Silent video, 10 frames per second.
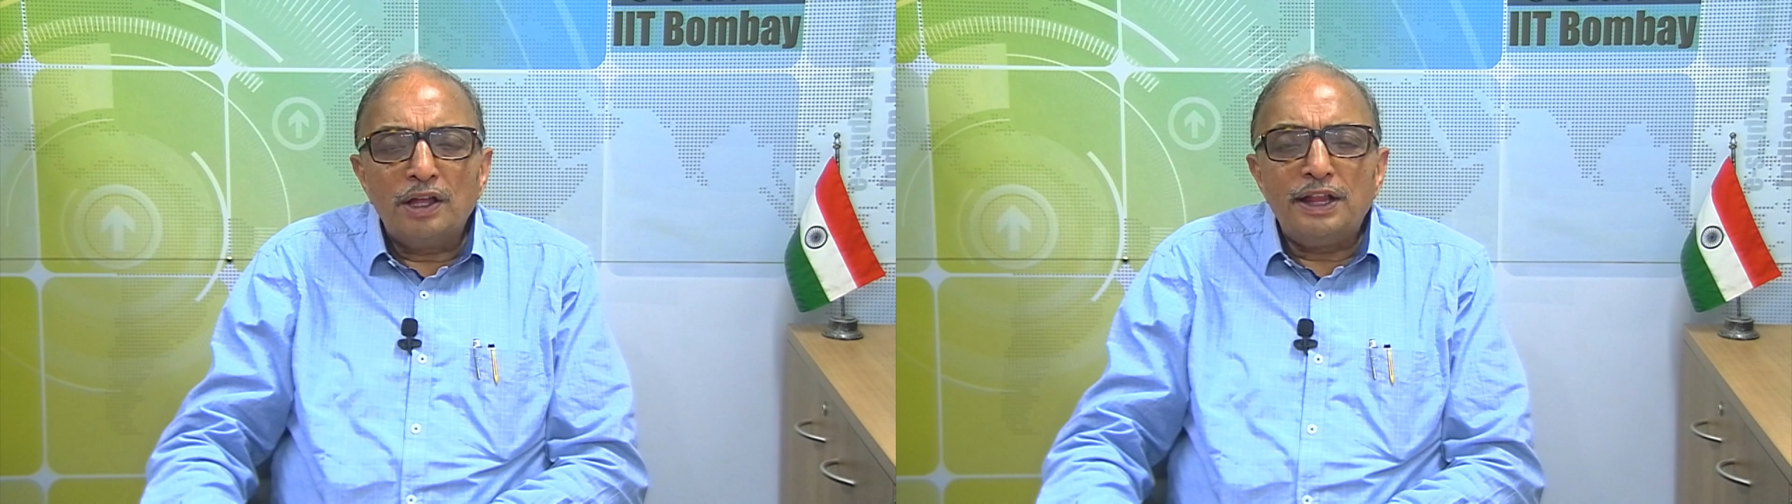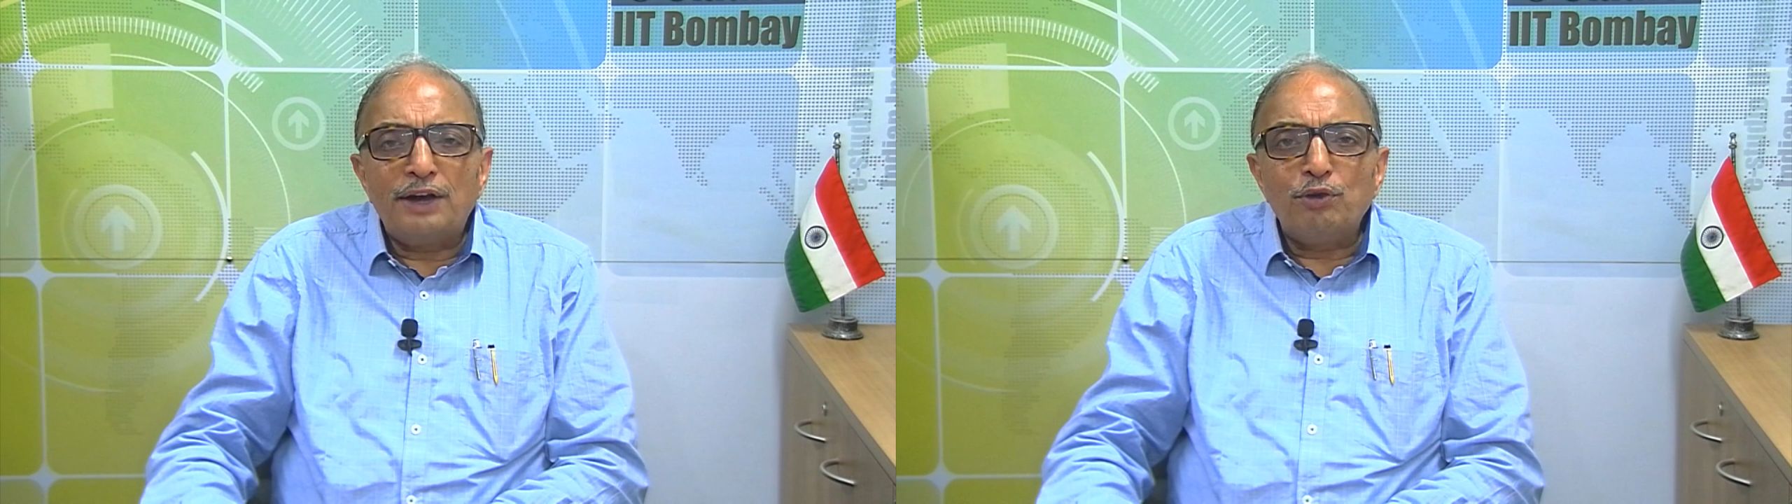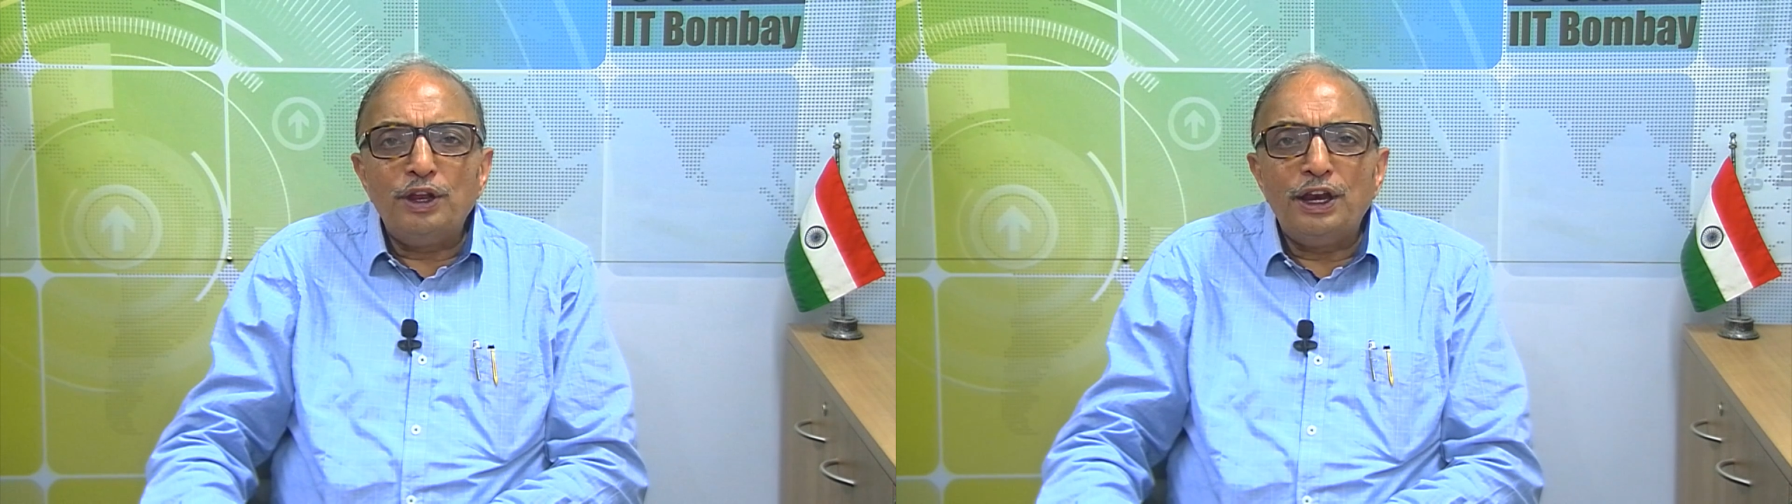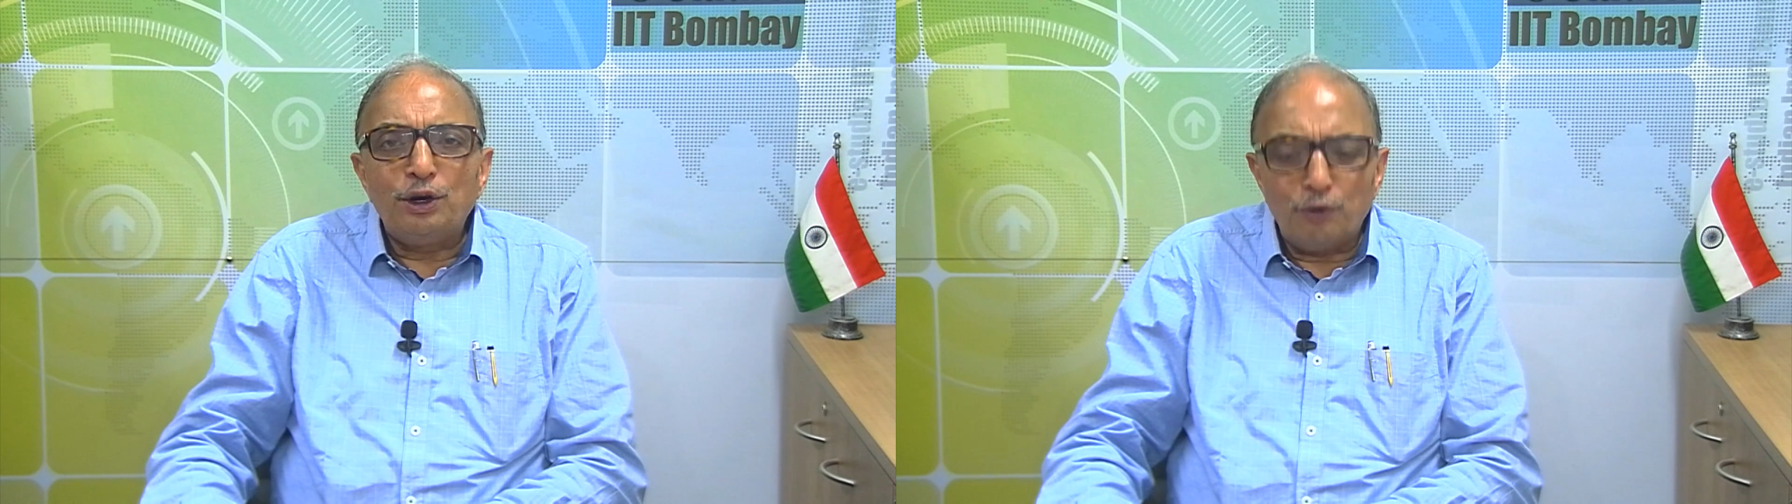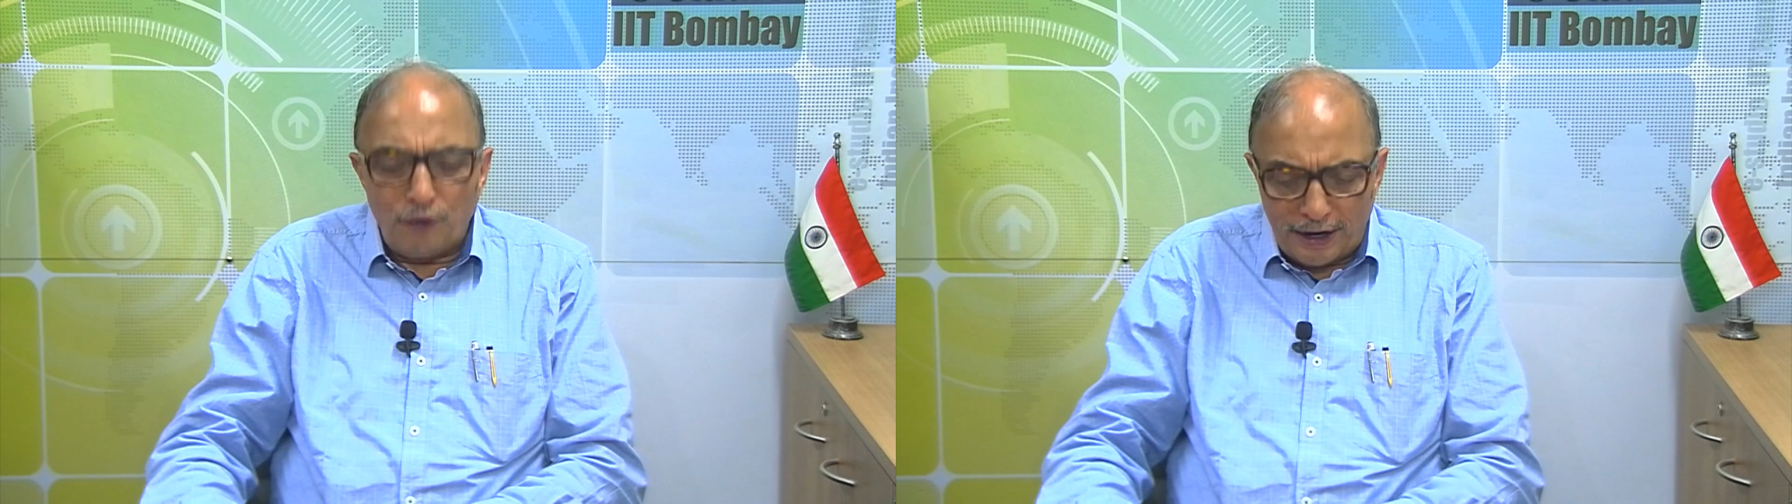that we need
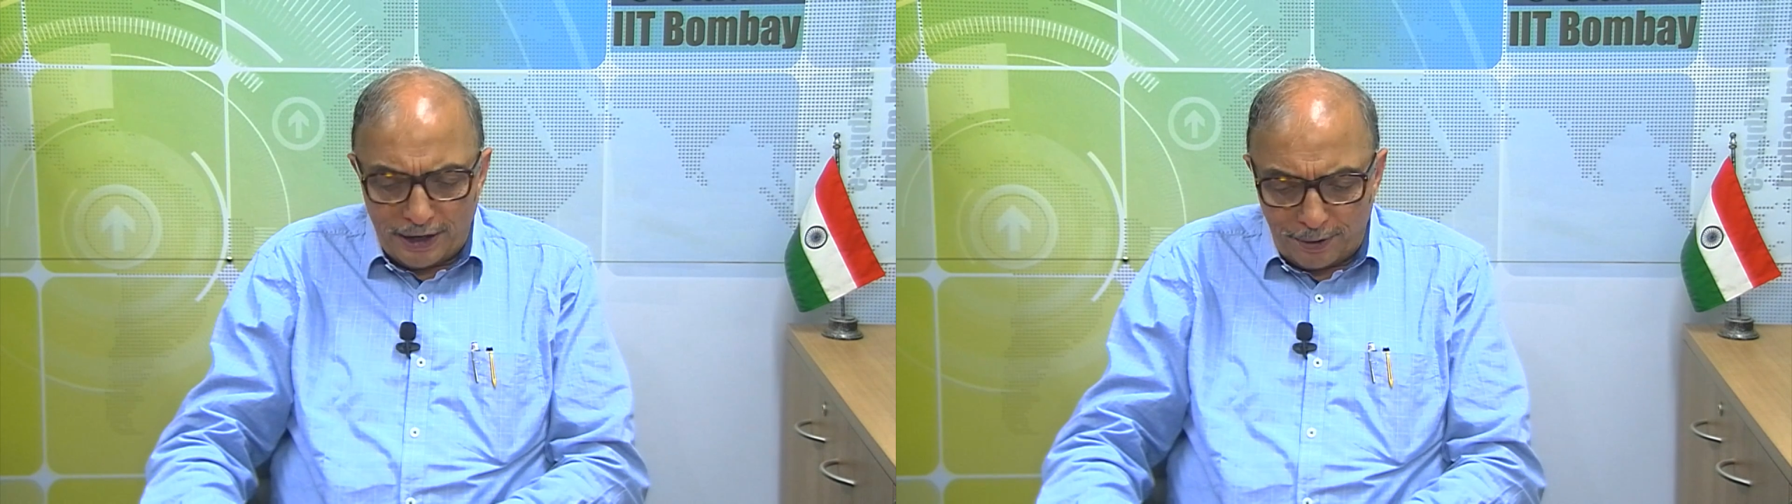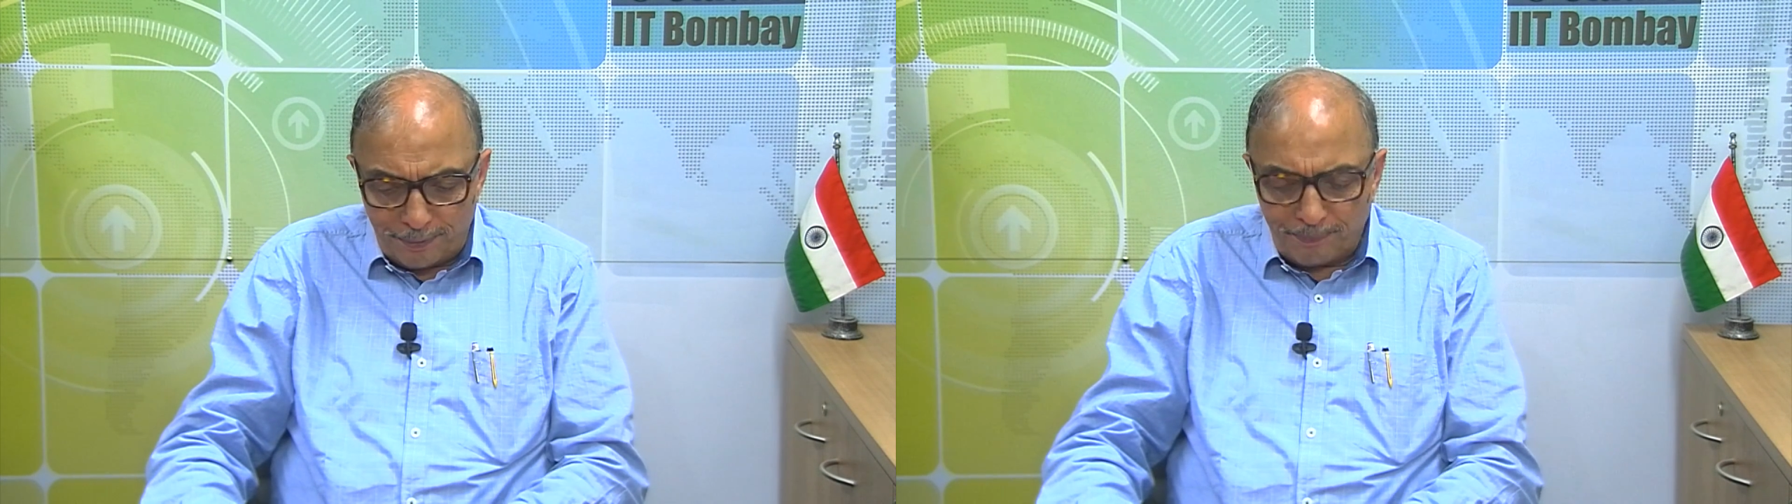to find out.